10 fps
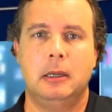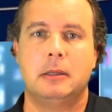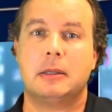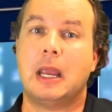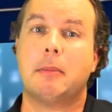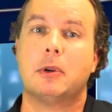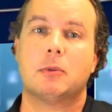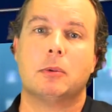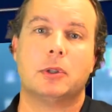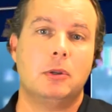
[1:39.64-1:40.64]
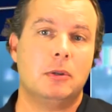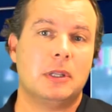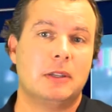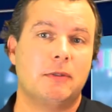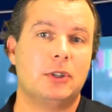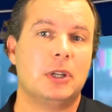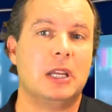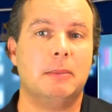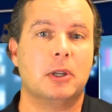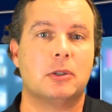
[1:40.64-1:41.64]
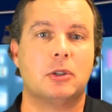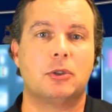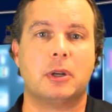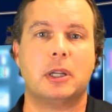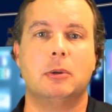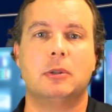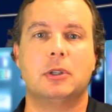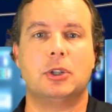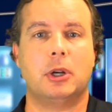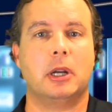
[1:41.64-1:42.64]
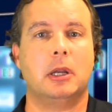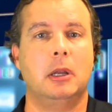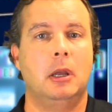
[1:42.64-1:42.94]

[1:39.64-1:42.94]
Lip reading: Scammers will use these phishing emails to trick you into sharing